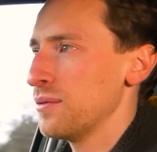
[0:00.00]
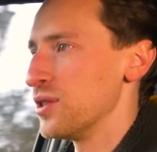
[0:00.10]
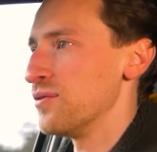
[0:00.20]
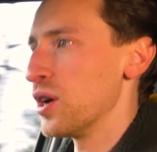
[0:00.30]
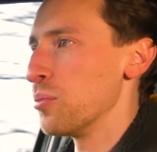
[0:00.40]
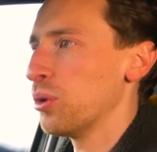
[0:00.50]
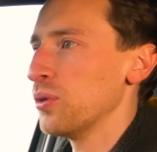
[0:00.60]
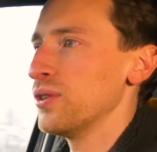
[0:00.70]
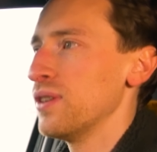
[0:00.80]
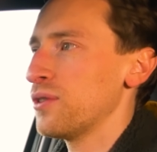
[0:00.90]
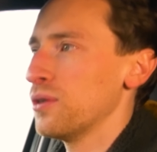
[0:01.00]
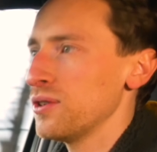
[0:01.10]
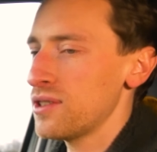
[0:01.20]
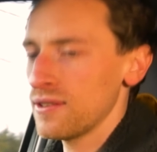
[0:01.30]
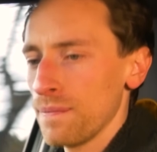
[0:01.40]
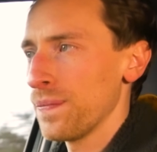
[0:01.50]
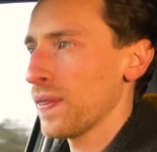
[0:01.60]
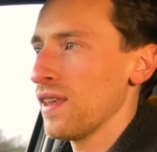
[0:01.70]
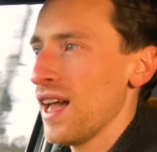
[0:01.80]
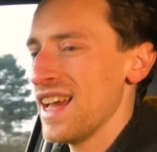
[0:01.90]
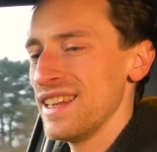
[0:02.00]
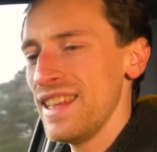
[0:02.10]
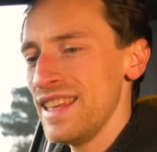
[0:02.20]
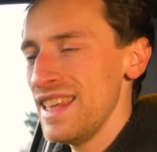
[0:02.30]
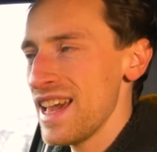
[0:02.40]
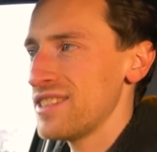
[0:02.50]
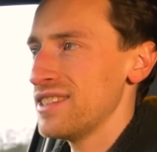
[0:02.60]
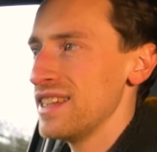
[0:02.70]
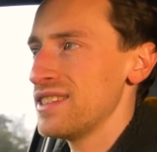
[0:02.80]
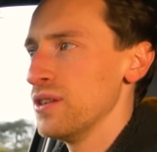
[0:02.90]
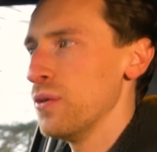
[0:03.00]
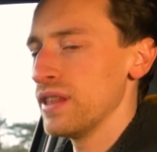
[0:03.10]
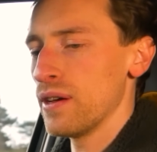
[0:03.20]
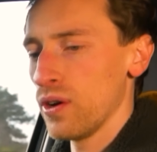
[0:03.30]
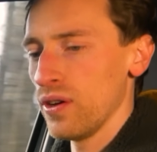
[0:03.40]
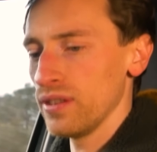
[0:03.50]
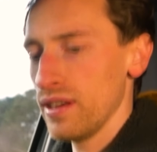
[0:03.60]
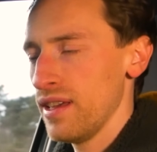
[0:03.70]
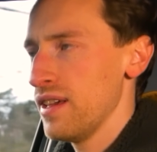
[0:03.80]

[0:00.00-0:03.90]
which is very important, of course. And yes, it's annoying there aren't